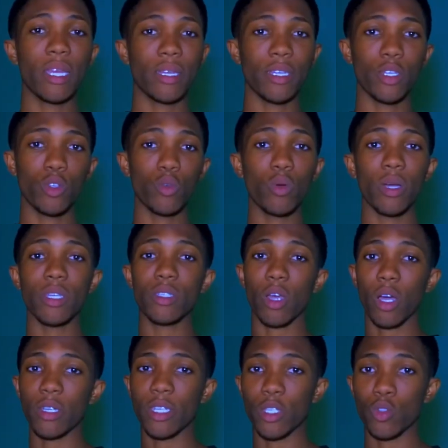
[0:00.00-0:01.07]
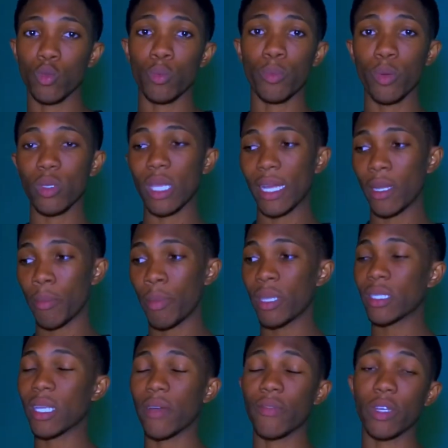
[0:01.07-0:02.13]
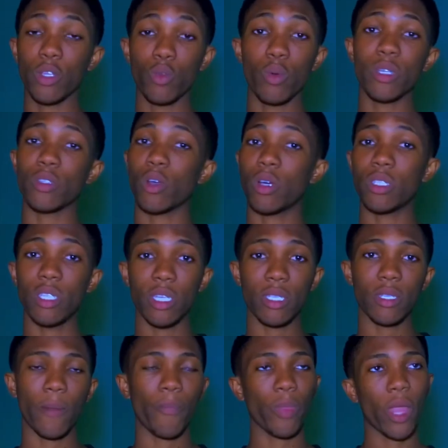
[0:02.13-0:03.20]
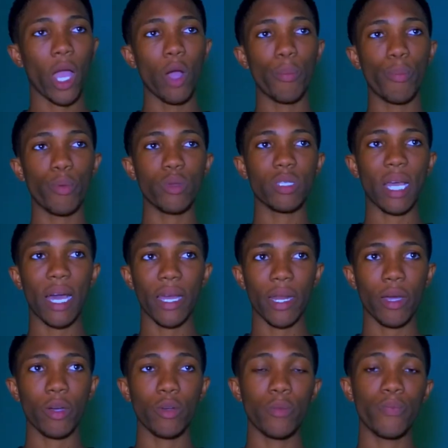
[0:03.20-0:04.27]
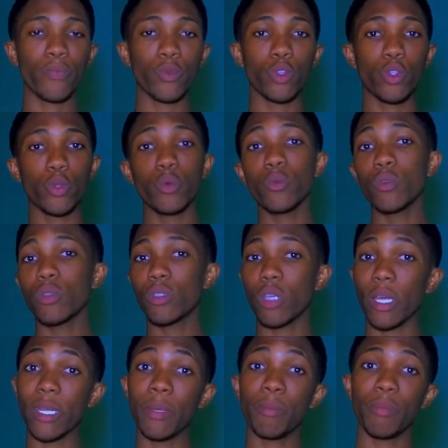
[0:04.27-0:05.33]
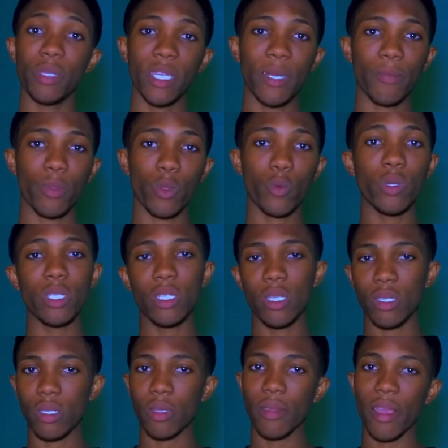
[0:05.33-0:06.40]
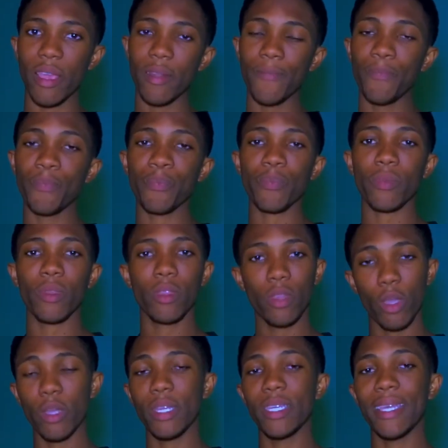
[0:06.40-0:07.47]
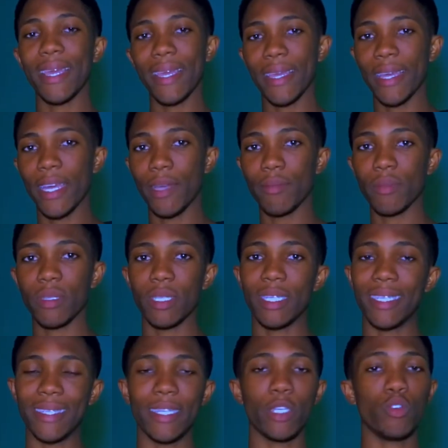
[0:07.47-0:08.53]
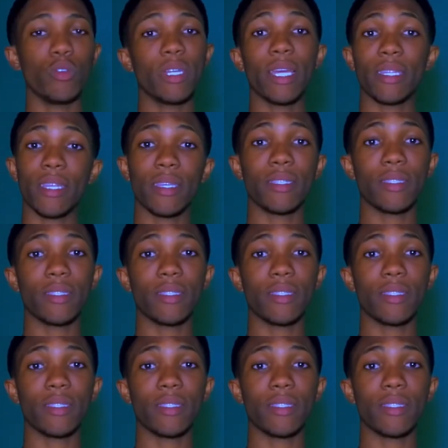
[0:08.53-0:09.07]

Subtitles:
the US audience, to post at the best time for the US audience. I'll post around 2:30 p.m., which is 10:30 a.m. in the United